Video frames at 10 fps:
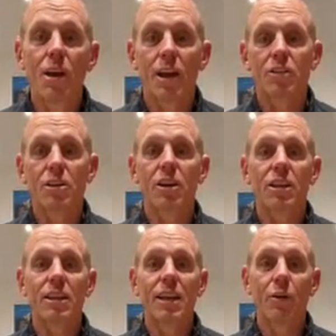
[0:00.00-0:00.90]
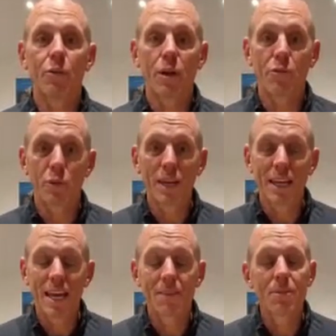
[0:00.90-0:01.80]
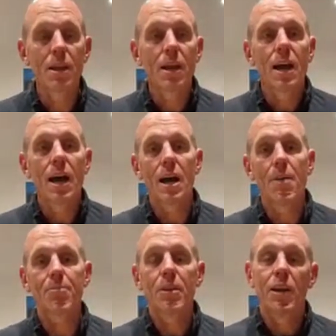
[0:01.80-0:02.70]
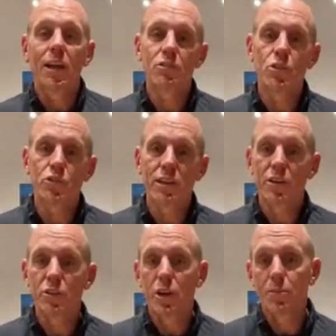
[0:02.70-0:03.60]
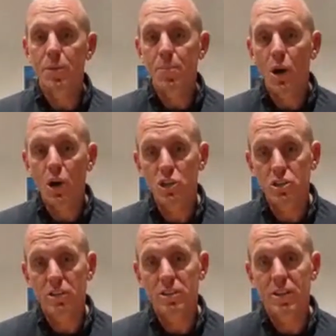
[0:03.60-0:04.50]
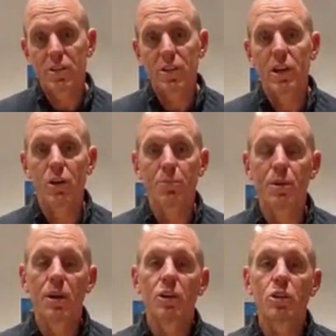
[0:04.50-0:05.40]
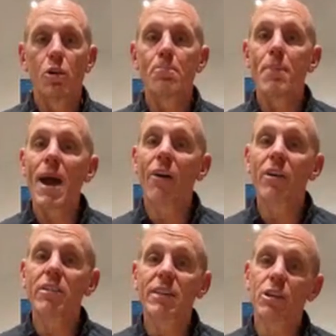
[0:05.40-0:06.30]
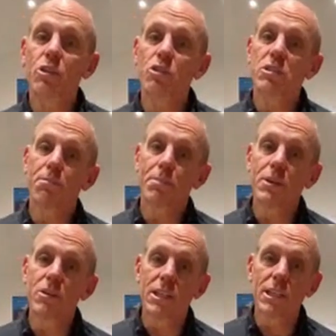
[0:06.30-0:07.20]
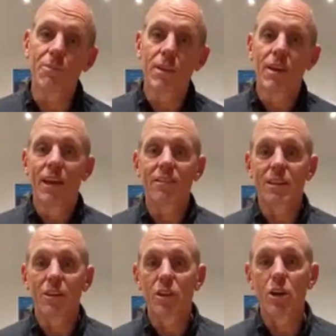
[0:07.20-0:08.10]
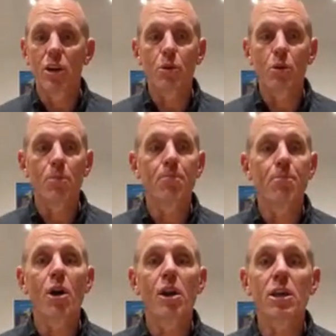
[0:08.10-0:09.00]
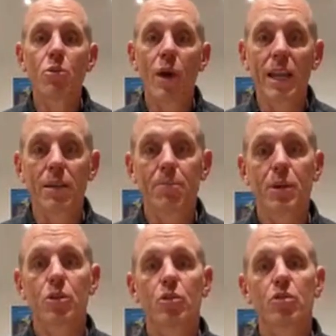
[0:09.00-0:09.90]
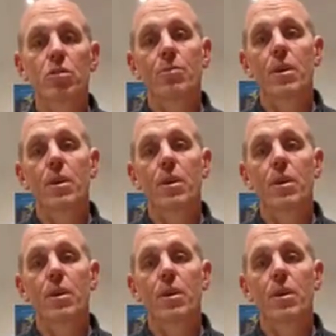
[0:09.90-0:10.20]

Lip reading: condoning that wherever we can. It's also going to help your posture. It's going to help your balance and your stability. It's going to help your body weight, because